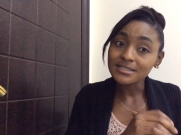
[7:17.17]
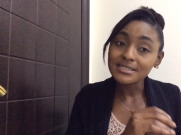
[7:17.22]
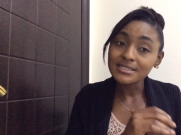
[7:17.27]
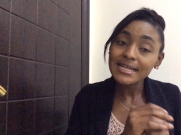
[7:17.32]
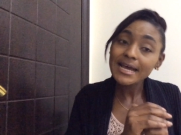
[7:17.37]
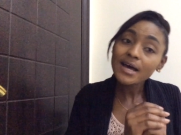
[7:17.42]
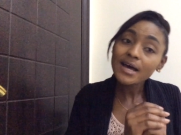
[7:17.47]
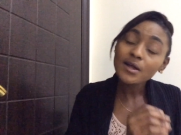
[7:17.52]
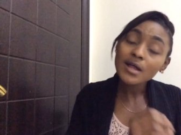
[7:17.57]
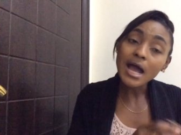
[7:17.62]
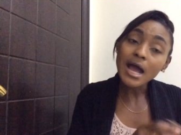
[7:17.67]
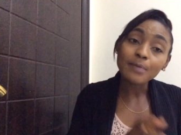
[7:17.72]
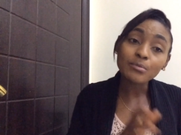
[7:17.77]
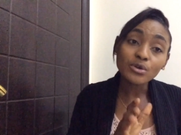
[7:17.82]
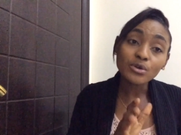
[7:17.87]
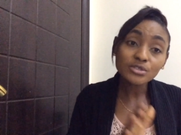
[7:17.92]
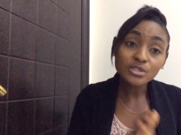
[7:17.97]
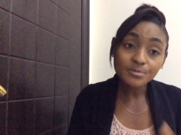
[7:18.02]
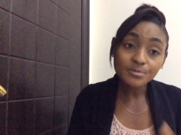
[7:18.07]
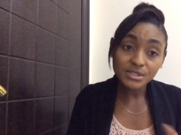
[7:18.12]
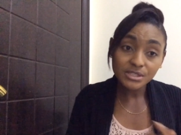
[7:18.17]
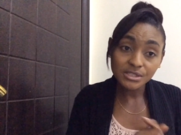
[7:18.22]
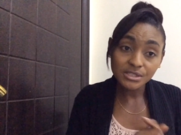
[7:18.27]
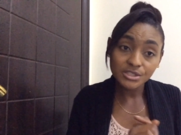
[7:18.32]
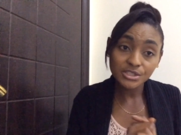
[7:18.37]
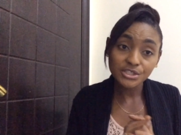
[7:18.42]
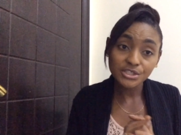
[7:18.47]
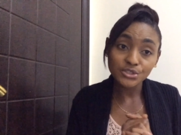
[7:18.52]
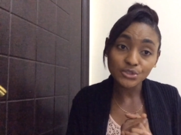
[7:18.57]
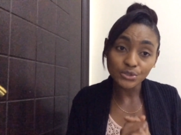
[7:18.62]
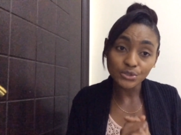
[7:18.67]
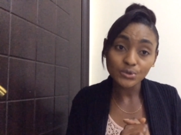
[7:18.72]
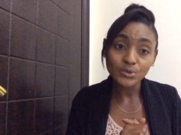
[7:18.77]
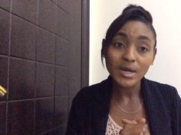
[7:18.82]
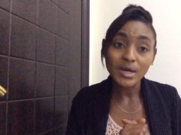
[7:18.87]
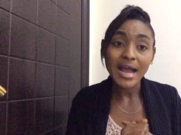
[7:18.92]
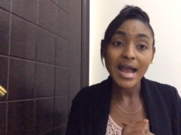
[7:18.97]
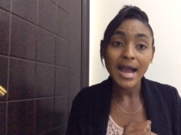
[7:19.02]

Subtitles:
Now I'm going to be teaching you